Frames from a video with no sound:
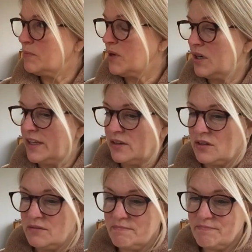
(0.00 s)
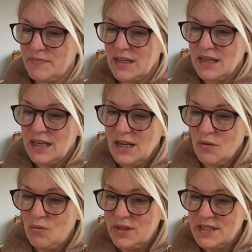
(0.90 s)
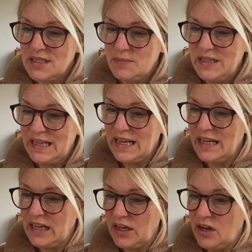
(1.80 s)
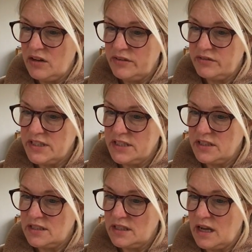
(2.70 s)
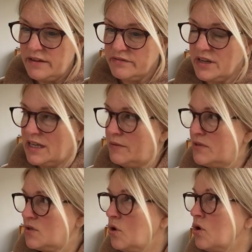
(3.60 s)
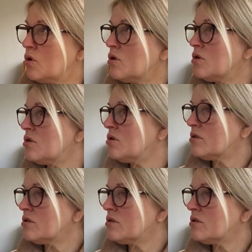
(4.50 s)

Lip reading: Apollyon, wanted to be king over Christian's life, and it was all